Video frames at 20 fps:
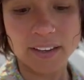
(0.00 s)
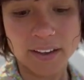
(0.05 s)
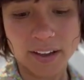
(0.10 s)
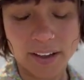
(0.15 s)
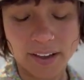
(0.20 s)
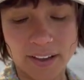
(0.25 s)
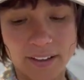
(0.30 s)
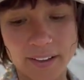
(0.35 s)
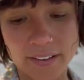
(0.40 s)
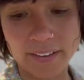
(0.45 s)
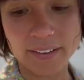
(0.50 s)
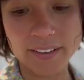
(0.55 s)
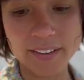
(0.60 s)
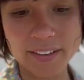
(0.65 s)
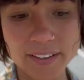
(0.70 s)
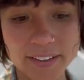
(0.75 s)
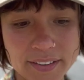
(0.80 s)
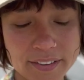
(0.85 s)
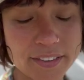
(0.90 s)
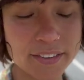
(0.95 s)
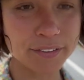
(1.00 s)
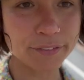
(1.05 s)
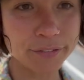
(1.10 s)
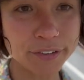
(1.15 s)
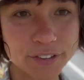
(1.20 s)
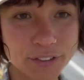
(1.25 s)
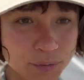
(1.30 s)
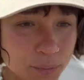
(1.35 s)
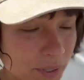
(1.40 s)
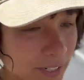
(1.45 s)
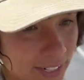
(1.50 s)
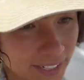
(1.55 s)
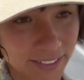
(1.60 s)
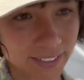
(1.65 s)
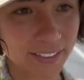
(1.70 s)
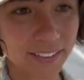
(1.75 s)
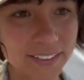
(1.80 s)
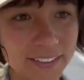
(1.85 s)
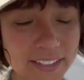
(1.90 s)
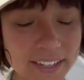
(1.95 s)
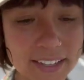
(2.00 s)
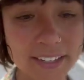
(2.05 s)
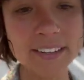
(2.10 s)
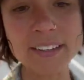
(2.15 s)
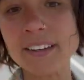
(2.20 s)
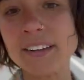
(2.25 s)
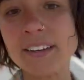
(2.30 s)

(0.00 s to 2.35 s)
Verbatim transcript: uh, the first one I didn't get